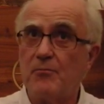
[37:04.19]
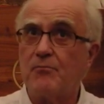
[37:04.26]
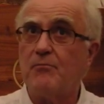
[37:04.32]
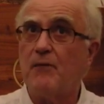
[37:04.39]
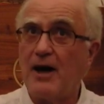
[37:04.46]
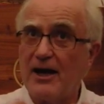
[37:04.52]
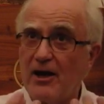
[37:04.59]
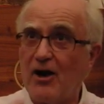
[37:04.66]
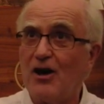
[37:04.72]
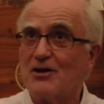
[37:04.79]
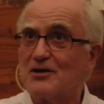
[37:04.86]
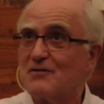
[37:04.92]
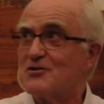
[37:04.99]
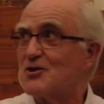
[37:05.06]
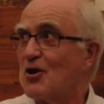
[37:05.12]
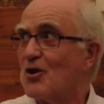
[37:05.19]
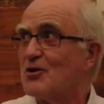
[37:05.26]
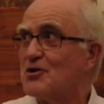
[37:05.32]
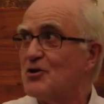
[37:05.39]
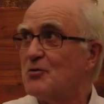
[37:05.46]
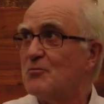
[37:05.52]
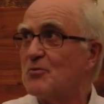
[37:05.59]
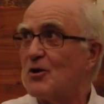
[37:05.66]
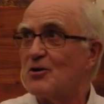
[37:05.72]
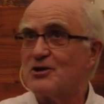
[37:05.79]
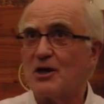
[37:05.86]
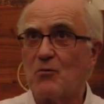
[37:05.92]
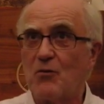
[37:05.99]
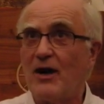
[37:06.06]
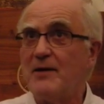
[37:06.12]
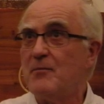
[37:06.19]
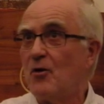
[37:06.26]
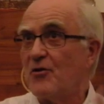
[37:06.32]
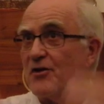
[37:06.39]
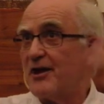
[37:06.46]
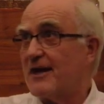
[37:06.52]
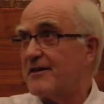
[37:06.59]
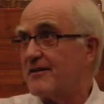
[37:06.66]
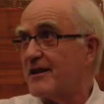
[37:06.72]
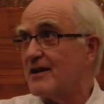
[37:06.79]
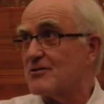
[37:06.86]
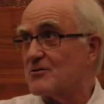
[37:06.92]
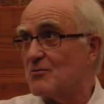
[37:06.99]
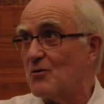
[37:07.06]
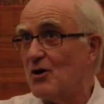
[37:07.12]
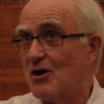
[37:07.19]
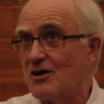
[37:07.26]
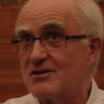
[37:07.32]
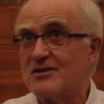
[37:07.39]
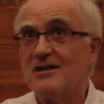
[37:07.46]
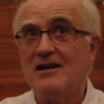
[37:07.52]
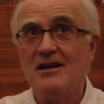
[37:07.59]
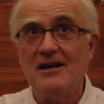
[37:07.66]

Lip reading: my Art of Solitude project, way more than 8,000 words.